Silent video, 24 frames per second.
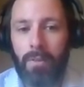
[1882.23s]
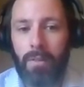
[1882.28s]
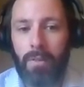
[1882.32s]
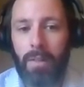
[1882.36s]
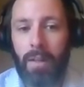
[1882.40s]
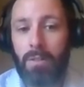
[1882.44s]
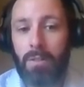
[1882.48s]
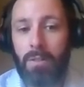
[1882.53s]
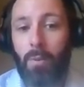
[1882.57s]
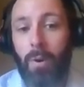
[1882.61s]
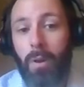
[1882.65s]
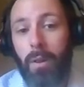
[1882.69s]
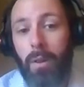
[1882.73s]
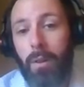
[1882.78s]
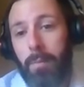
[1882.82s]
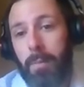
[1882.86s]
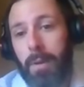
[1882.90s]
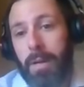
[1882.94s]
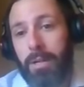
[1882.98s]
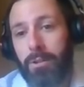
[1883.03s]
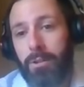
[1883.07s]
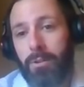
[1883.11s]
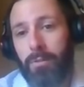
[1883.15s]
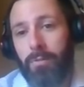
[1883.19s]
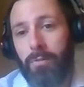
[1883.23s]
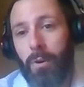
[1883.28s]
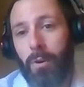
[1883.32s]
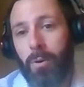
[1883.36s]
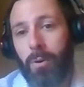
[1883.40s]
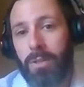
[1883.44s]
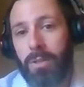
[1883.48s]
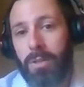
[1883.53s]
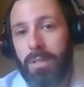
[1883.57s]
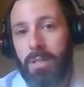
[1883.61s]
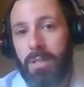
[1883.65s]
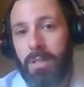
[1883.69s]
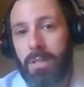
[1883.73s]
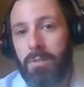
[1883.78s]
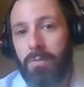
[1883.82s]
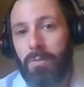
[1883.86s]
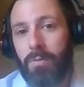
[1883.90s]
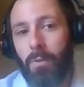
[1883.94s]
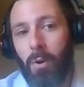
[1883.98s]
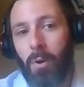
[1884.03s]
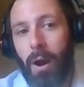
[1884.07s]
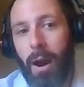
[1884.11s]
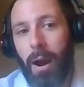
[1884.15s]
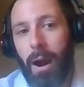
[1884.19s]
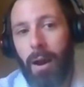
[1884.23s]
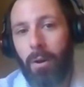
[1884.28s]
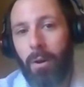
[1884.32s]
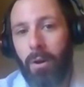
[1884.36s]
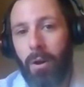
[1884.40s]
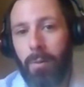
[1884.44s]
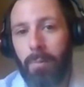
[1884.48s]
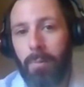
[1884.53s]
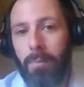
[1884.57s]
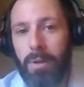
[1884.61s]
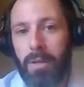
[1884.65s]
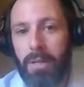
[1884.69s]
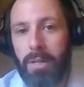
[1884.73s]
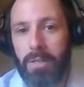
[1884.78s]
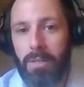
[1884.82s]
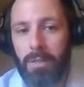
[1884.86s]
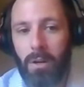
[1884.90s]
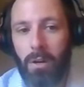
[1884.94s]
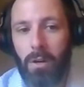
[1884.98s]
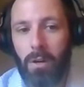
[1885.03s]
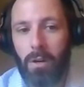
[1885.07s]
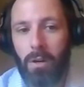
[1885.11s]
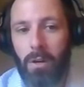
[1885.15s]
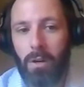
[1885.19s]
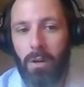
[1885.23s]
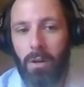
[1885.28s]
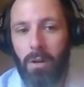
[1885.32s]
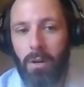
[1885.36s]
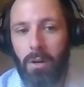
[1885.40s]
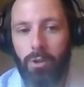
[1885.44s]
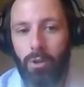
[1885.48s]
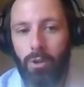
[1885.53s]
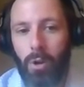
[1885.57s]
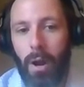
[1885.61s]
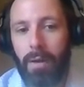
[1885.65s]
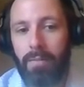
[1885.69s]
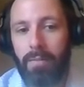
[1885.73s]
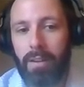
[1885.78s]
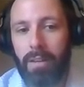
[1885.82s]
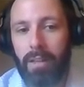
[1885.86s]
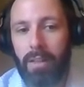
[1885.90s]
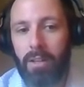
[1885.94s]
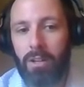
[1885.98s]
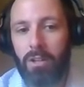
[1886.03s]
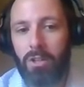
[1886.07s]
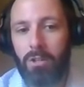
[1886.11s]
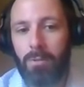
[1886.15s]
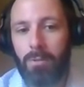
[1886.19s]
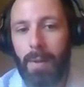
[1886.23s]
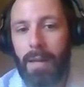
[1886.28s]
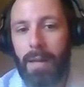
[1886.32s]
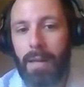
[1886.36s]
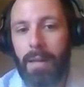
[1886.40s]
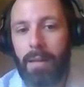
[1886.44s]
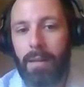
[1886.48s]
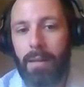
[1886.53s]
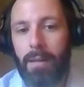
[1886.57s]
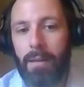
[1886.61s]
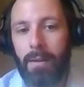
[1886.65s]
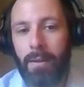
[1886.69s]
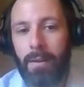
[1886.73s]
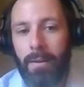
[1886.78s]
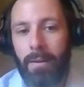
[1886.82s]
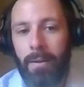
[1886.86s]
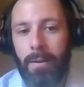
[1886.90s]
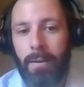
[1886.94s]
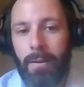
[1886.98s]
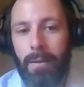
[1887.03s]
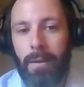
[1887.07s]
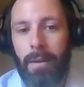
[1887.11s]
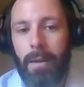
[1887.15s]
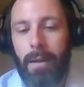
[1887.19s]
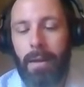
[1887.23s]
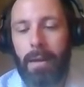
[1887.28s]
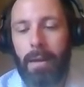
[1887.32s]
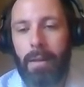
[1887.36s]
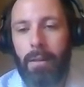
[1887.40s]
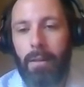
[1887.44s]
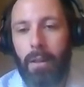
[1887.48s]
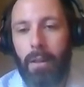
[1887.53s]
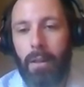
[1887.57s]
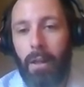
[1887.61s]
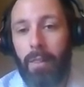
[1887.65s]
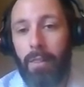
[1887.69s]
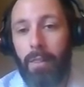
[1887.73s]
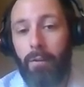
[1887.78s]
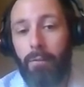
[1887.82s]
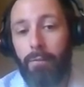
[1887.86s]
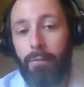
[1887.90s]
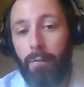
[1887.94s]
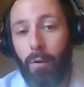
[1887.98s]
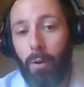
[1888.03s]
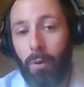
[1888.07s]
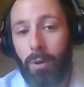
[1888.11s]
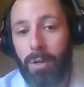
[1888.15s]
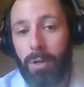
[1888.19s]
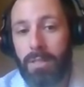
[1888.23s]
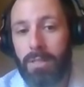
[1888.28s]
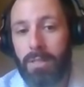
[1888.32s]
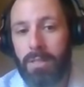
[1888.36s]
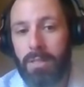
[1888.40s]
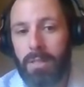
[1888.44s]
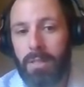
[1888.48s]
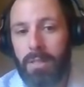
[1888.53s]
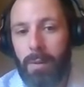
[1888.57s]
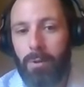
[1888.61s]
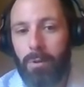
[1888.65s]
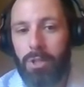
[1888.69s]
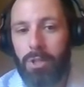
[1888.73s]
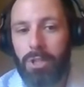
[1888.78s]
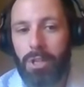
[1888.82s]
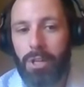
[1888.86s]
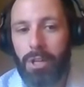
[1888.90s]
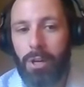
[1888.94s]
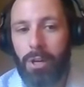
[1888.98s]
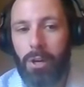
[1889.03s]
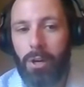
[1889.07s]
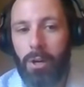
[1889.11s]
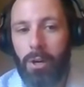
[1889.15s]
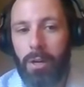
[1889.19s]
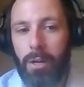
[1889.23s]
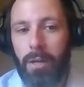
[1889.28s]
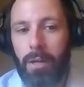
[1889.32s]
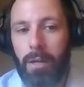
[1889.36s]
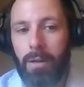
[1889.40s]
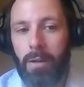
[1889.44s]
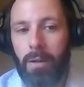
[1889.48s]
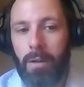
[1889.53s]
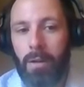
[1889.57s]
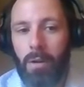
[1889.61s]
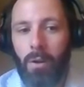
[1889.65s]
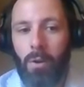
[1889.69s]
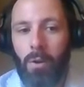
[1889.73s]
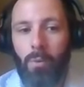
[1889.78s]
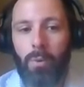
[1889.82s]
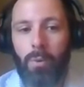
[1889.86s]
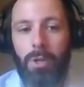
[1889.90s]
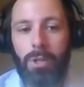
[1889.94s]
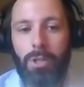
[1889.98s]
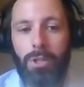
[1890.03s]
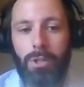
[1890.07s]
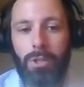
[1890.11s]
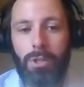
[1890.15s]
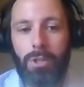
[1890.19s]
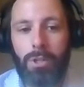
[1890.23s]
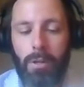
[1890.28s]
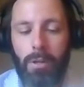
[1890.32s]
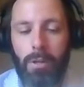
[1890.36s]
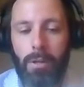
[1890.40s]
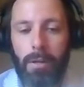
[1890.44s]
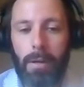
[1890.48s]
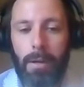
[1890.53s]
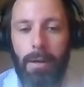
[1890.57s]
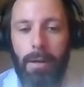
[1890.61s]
That's one of the major focuses for how companies are driving their spend and their focus in cybersecurity, which